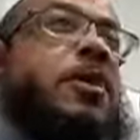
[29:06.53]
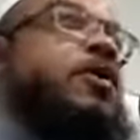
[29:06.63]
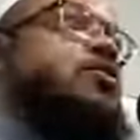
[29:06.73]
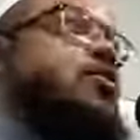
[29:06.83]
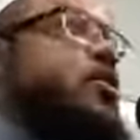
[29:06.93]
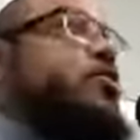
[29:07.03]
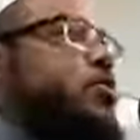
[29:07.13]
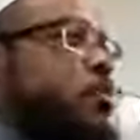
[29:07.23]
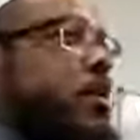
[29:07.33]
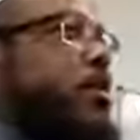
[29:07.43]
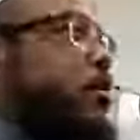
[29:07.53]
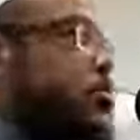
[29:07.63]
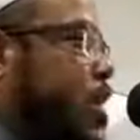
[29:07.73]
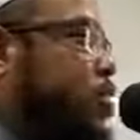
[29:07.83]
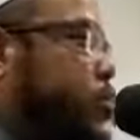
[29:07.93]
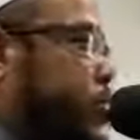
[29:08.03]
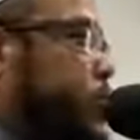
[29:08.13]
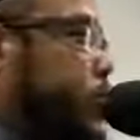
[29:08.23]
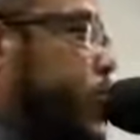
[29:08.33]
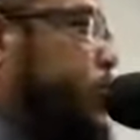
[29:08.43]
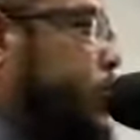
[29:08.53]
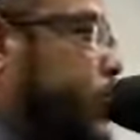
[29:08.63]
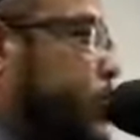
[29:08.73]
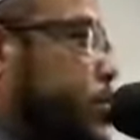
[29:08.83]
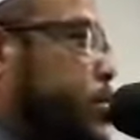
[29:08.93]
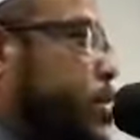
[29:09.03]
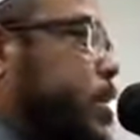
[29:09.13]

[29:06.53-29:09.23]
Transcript: And so this is the way the tribal situation worked.